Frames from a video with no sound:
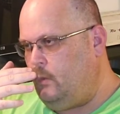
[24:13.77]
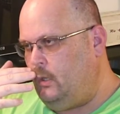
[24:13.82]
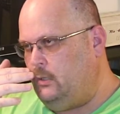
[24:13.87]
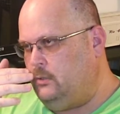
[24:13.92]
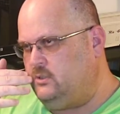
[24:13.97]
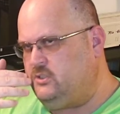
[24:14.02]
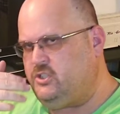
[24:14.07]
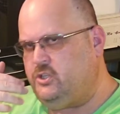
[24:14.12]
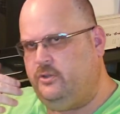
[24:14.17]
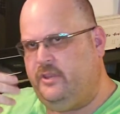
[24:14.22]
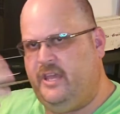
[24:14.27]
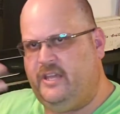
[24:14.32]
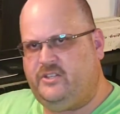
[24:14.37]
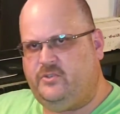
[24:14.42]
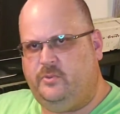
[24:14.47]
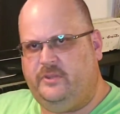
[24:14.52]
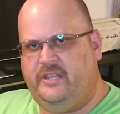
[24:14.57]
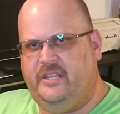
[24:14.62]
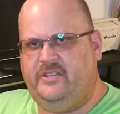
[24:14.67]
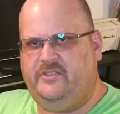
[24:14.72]
So that's
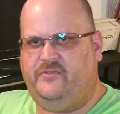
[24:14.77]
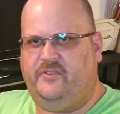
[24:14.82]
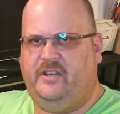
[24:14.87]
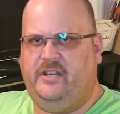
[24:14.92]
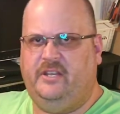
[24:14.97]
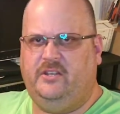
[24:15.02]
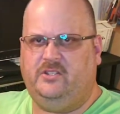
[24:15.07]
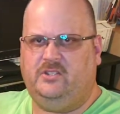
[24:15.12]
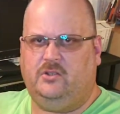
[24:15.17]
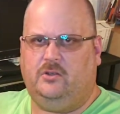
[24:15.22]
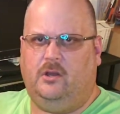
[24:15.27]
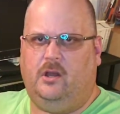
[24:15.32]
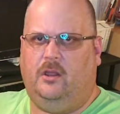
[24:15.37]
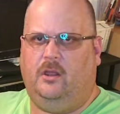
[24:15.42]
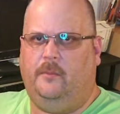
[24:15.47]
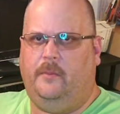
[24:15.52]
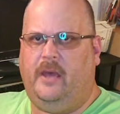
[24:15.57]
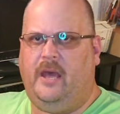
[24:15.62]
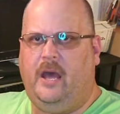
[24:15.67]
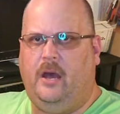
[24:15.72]
what these videos are all
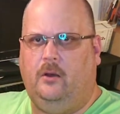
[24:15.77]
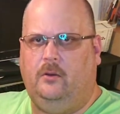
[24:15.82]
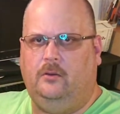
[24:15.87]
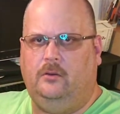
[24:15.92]
about.